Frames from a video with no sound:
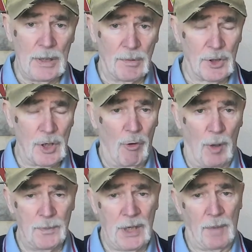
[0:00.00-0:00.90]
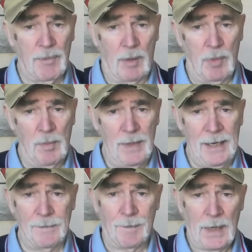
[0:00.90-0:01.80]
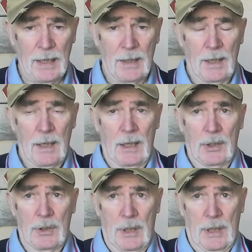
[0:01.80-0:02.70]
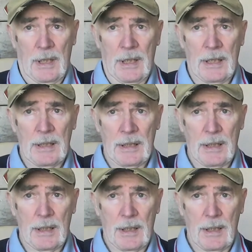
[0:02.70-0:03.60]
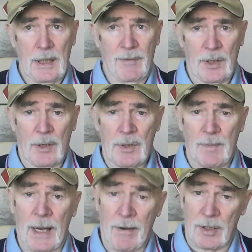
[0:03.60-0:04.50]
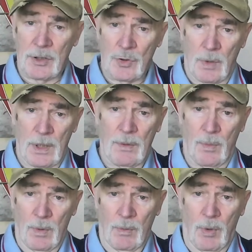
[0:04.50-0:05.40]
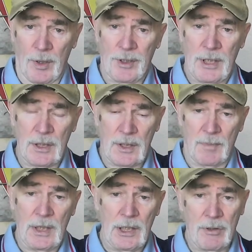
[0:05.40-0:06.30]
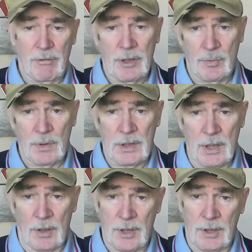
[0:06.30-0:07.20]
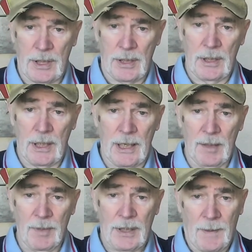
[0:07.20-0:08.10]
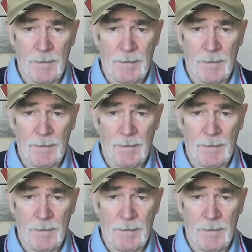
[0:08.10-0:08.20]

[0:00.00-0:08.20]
was no OPSEC problem then, even though the Americans were one of the intermediaries with the Argentinian enemy.